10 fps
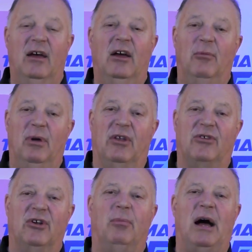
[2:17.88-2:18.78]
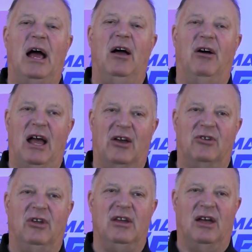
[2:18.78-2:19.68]
But Solbio
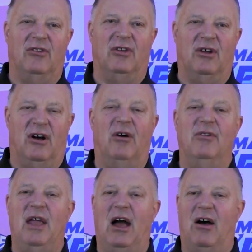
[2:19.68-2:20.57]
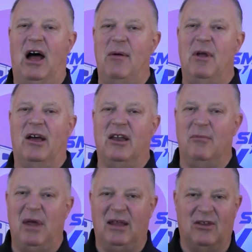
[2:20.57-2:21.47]
actually does it all. Now, I'm not going to
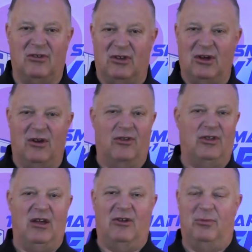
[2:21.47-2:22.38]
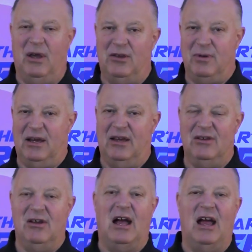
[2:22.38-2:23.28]
make this a total sales pitch because
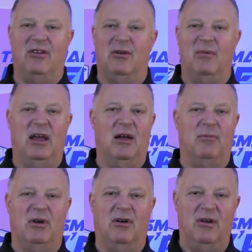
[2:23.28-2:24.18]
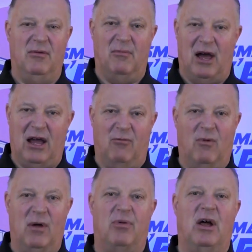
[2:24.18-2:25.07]
you guys can make up your mind
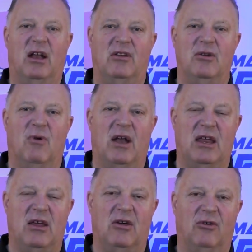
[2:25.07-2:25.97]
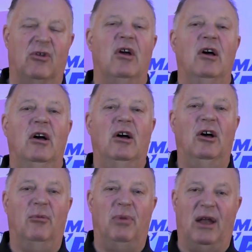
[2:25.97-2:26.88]
what product you want to use.
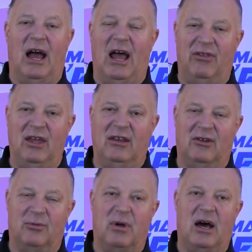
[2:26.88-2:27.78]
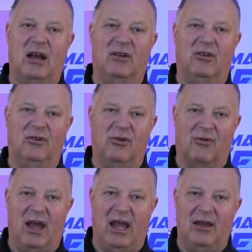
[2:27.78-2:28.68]
But I think this product is great.